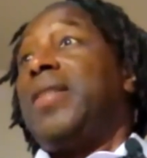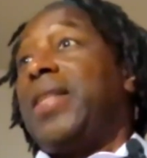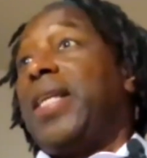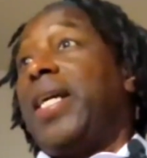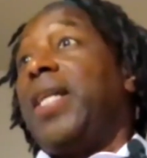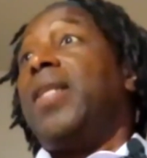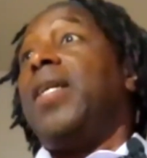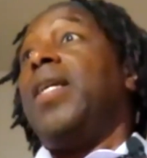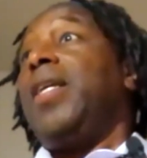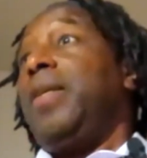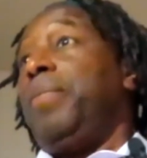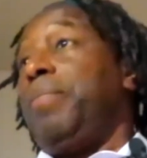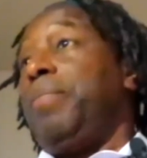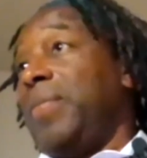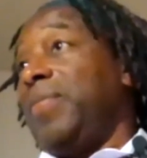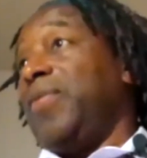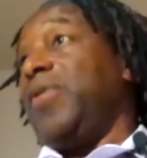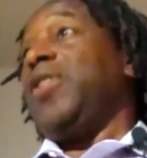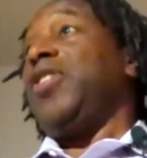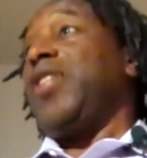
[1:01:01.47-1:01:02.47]
Yeah, they
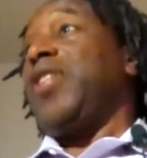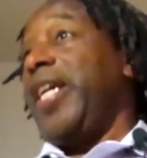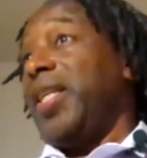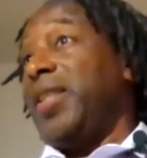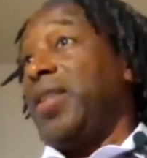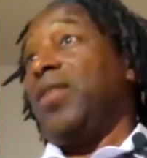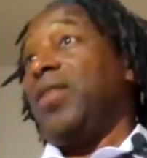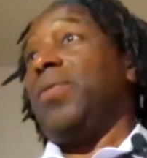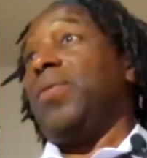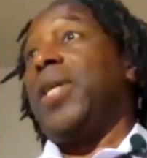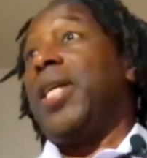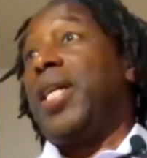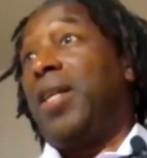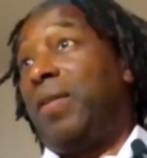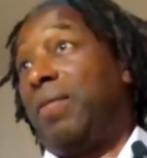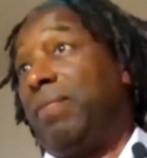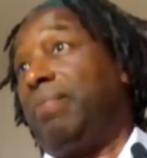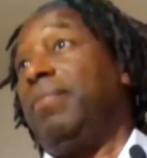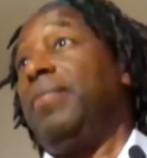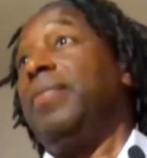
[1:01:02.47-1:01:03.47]
eat snakes as
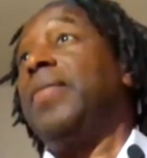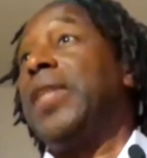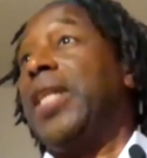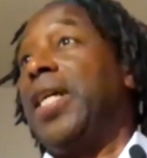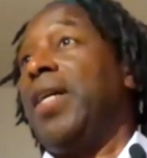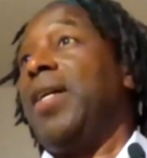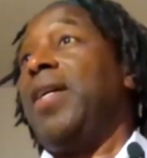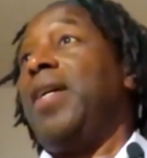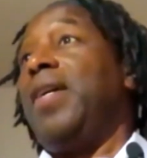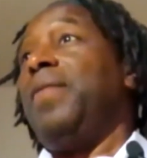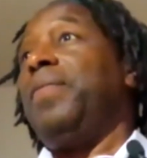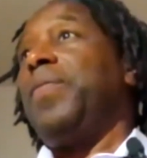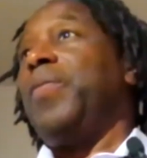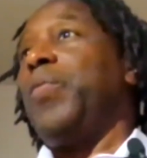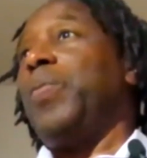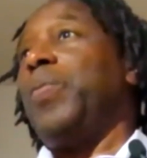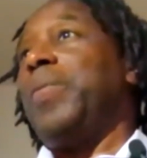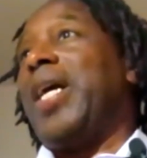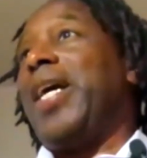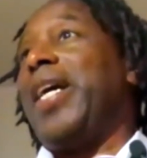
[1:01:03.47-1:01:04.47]
well. Uh,
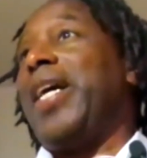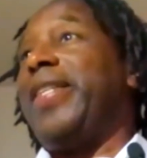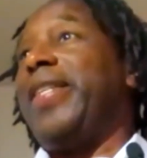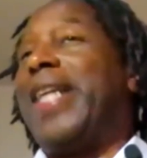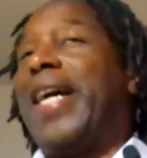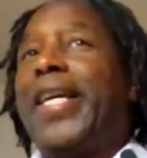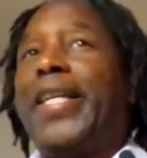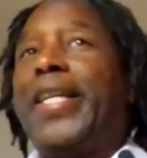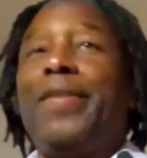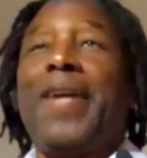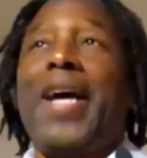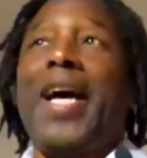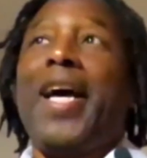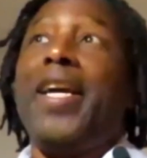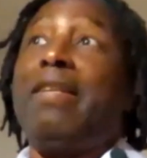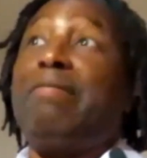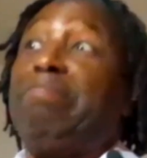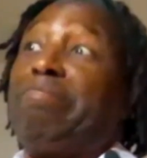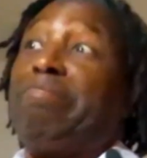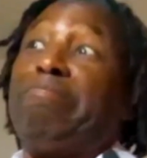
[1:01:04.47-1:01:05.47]
I, I,
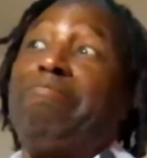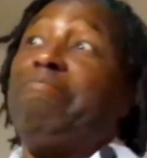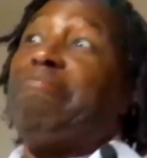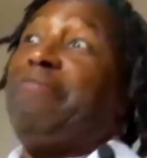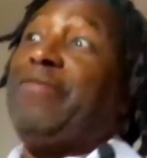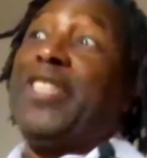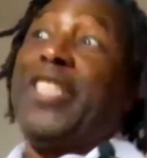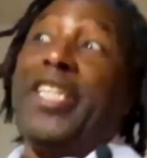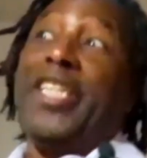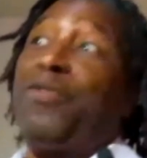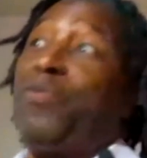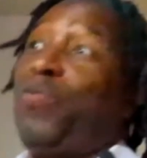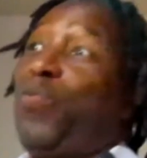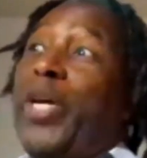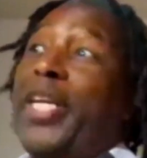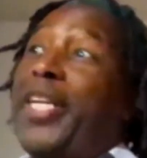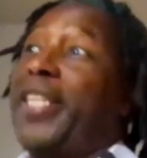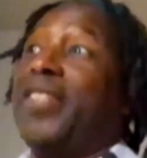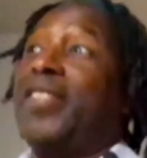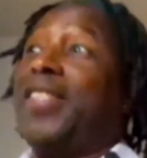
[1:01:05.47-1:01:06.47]
I didn't
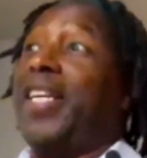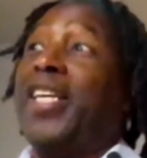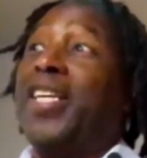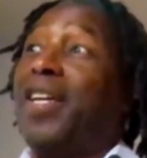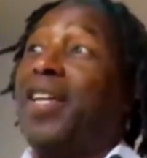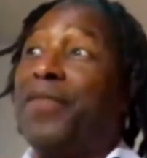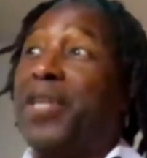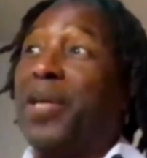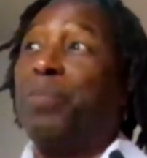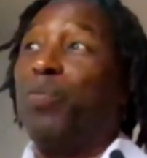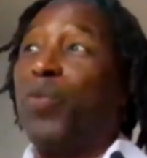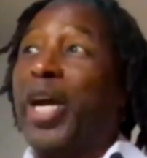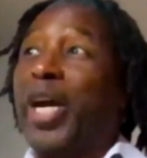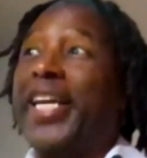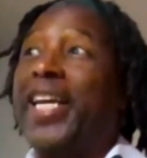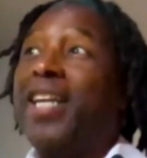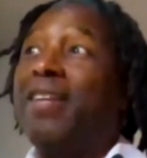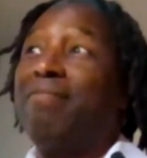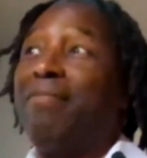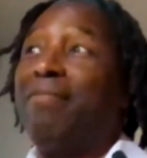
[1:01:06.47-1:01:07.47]
witness any of them
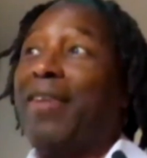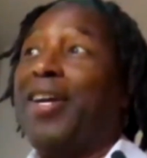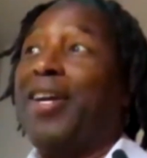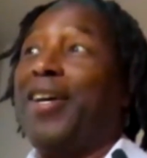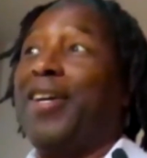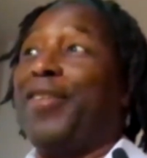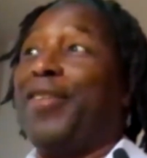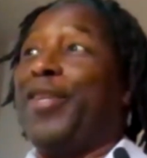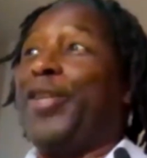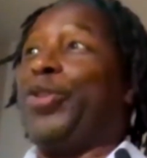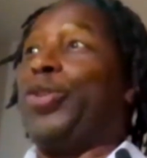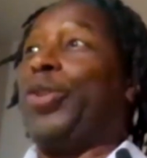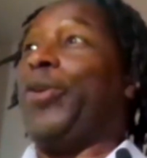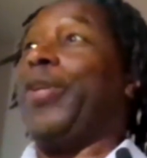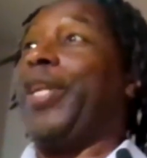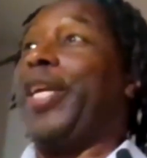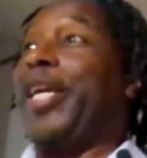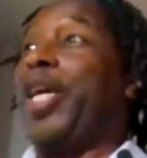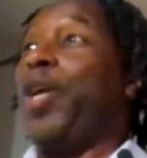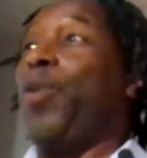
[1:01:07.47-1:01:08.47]
running. Uh, they're
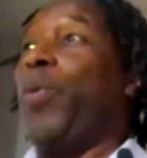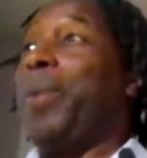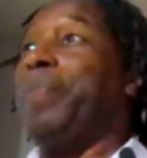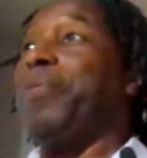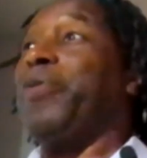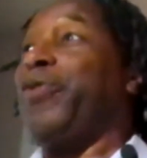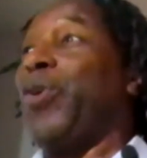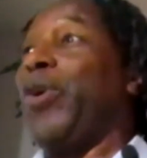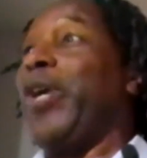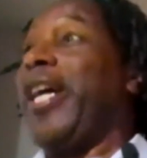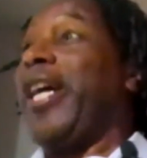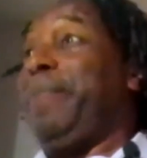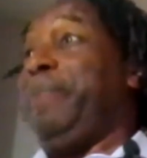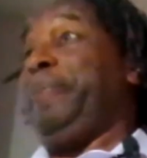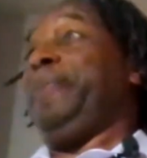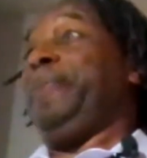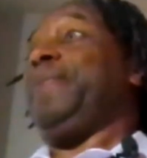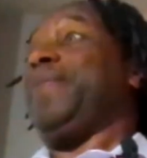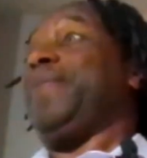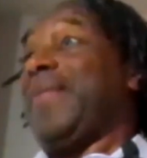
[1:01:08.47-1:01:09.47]
certainly equipped for it.
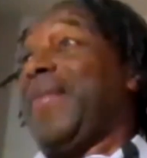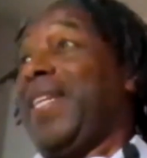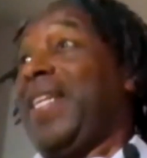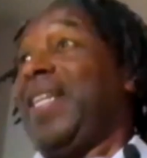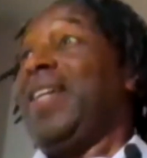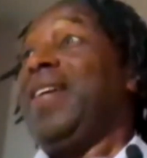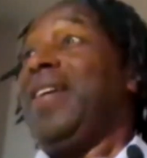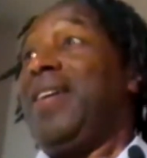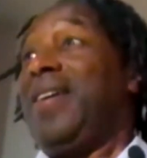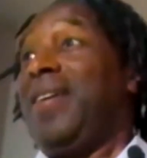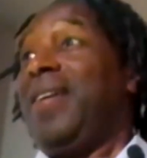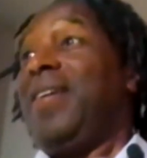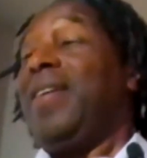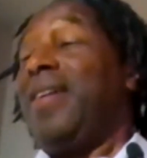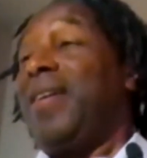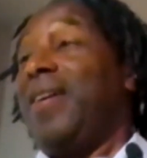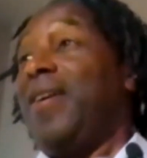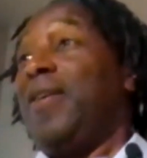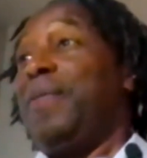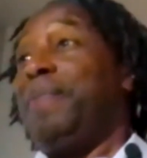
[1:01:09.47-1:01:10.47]

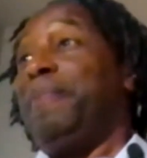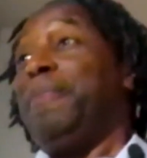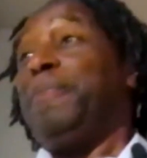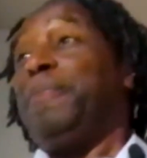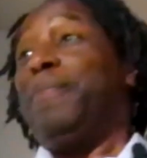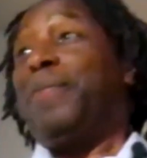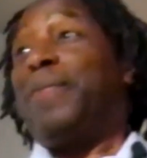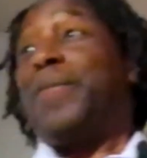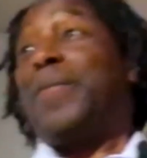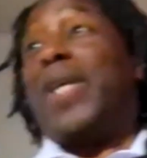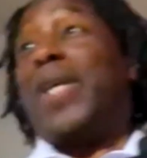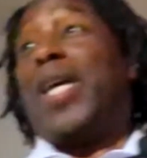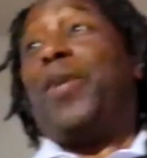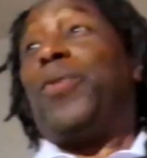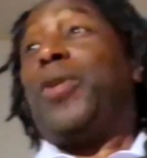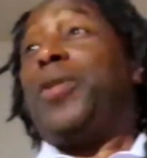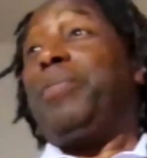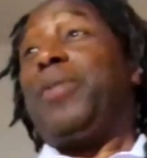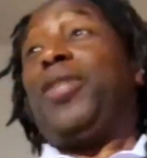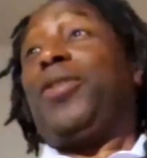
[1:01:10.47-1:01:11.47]
Um, I
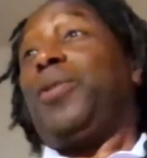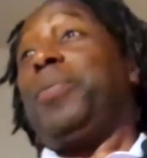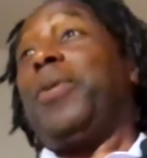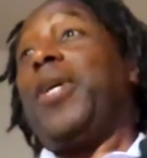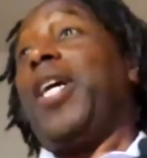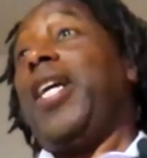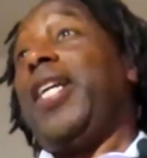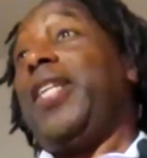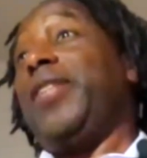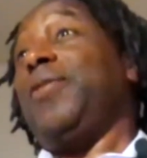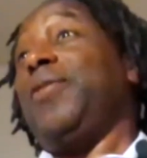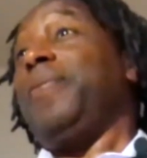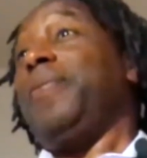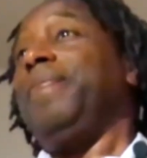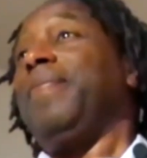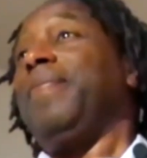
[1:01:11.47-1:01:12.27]
wouldn't be surprised.